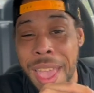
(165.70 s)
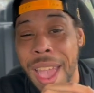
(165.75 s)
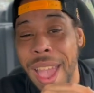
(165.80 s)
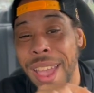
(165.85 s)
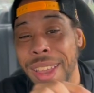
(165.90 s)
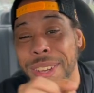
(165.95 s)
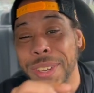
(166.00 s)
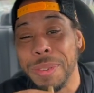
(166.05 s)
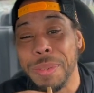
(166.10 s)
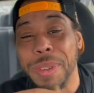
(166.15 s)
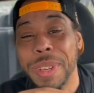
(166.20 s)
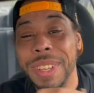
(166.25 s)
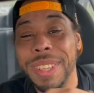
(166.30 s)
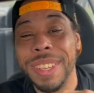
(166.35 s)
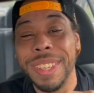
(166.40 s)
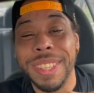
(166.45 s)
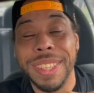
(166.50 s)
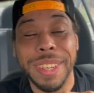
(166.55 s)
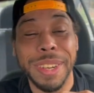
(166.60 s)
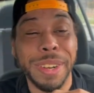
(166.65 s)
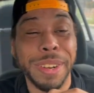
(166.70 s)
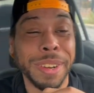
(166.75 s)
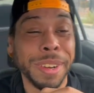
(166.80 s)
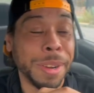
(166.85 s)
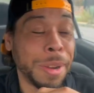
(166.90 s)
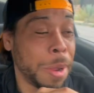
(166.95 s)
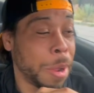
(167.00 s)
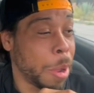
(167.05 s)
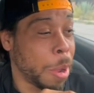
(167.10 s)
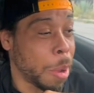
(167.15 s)
I just wanted to share
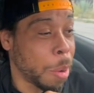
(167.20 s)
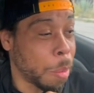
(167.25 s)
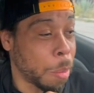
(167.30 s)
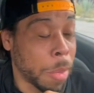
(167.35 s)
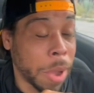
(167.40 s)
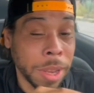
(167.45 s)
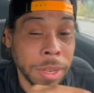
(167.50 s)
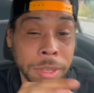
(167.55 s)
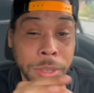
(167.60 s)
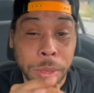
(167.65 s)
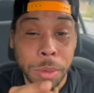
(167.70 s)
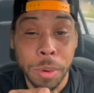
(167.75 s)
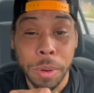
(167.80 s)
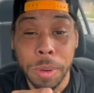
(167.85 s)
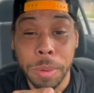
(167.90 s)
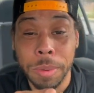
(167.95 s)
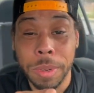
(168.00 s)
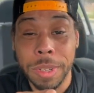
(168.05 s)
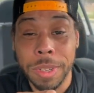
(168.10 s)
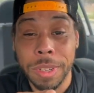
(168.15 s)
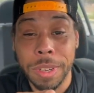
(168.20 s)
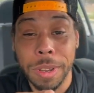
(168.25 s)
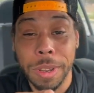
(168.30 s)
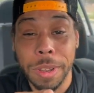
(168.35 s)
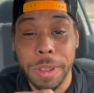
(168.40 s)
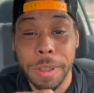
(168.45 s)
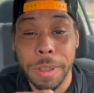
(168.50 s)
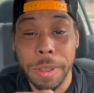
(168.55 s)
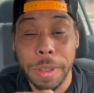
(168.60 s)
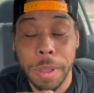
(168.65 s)
my story with
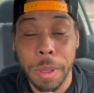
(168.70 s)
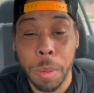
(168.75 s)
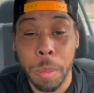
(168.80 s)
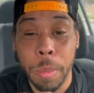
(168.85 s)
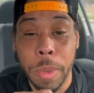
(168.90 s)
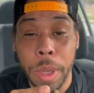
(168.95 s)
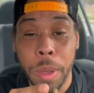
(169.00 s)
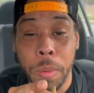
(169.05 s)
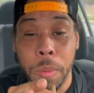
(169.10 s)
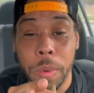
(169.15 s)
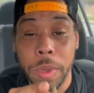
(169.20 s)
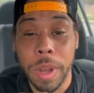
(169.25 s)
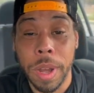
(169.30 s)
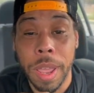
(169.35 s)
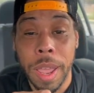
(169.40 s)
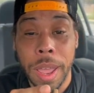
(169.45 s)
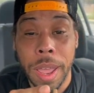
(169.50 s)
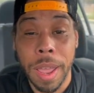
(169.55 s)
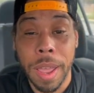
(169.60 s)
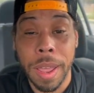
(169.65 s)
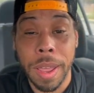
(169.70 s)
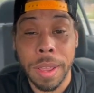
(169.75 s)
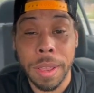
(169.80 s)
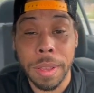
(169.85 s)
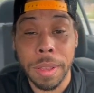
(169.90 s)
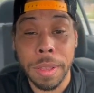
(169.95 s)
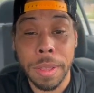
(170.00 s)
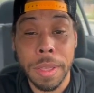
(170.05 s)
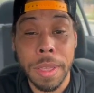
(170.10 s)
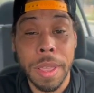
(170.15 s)
y'all about when I
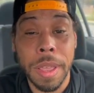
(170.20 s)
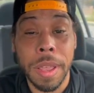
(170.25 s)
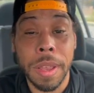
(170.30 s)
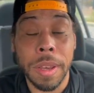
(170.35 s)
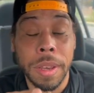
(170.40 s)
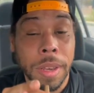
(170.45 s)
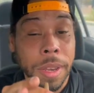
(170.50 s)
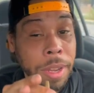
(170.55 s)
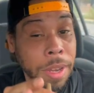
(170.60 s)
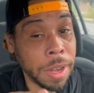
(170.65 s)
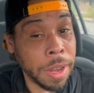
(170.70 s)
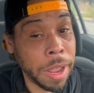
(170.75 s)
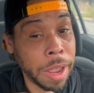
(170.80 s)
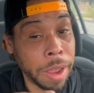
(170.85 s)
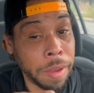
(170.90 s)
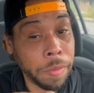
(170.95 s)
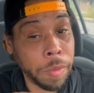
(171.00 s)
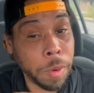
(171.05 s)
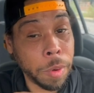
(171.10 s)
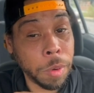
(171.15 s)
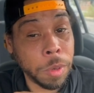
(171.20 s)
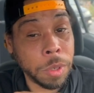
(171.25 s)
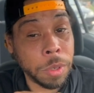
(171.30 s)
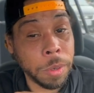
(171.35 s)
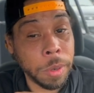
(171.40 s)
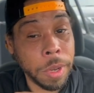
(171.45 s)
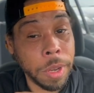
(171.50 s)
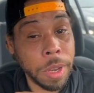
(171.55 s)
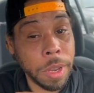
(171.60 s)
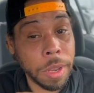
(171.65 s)
didn't have no
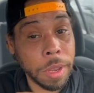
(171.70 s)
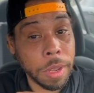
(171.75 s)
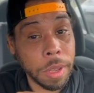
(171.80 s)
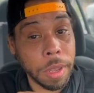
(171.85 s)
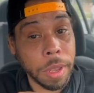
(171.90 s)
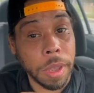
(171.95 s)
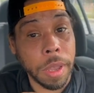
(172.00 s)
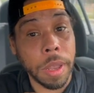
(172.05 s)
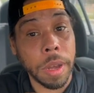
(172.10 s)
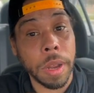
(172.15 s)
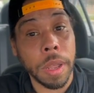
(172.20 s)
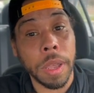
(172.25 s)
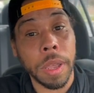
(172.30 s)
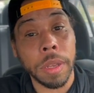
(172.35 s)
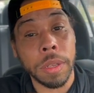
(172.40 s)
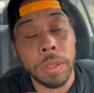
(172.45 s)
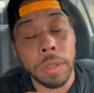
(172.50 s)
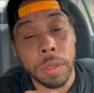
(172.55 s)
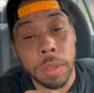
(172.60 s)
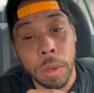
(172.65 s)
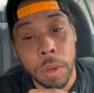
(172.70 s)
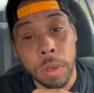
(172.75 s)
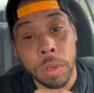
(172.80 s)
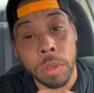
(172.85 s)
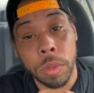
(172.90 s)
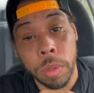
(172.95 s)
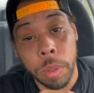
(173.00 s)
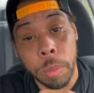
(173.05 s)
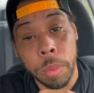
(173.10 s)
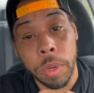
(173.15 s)
tree and I start
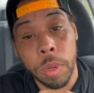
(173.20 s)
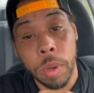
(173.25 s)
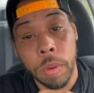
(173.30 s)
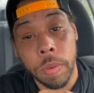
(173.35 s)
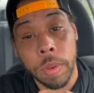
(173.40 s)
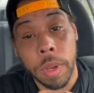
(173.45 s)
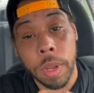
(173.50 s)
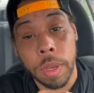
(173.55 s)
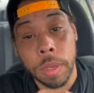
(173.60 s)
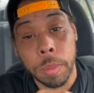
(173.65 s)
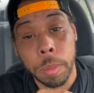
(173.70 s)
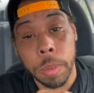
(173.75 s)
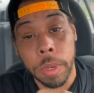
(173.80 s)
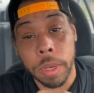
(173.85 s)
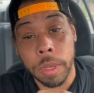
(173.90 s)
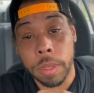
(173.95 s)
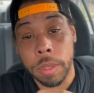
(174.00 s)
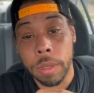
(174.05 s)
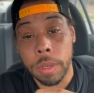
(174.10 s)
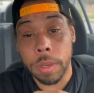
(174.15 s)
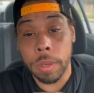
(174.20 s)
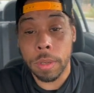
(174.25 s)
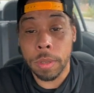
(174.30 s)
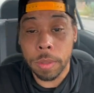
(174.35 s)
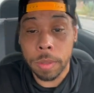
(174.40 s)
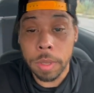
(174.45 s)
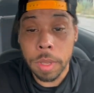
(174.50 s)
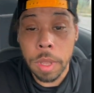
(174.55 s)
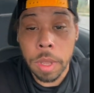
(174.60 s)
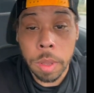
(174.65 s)
tripping off that spice, y'all.
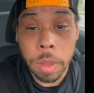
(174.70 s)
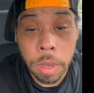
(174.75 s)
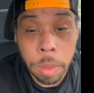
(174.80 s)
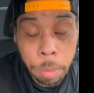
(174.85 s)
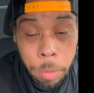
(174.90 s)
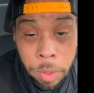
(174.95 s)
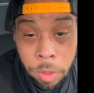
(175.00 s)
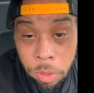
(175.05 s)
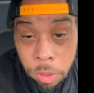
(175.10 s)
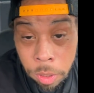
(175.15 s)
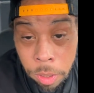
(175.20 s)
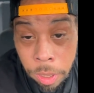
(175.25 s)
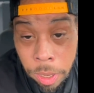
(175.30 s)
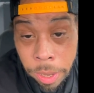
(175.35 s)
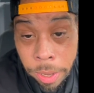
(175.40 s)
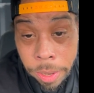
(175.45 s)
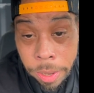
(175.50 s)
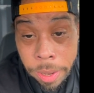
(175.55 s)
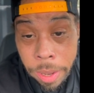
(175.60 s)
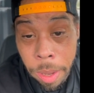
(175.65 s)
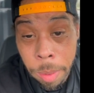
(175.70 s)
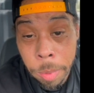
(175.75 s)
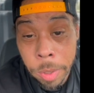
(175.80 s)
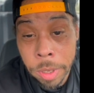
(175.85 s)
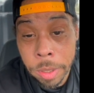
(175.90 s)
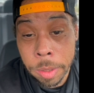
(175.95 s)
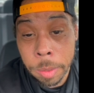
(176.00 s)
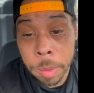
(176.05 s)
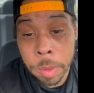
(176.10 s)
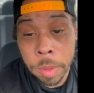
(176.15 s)
Be sure to like, comment,
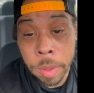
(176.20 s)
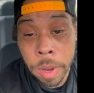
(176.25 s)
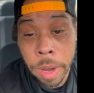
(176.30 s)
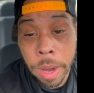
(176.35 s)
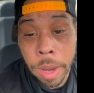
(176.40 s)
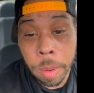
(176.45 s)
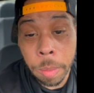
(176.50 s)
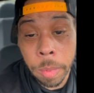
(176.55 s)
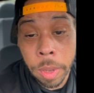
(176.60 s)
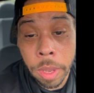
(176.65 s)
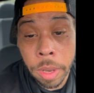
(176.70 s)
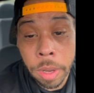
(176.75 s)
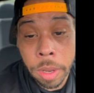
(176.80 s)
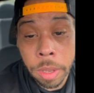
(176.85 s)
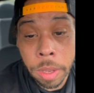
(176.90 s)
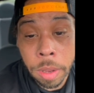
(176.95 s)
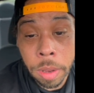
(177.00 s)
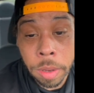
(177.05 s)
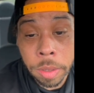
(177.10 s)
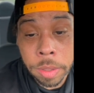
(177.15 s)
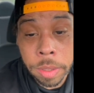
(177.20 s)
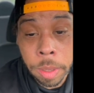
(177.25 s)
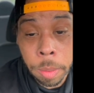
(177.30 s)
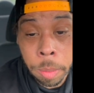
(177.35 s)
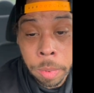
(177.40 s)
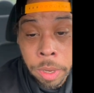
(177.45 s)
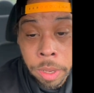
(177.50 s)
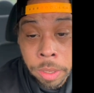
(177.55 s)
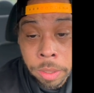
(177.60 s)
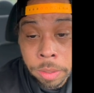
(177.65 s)
and subscribe, man. Love y'all. Stay
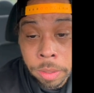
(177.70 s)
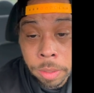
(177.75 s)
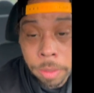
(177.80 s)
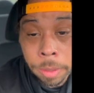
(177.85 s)
blessed.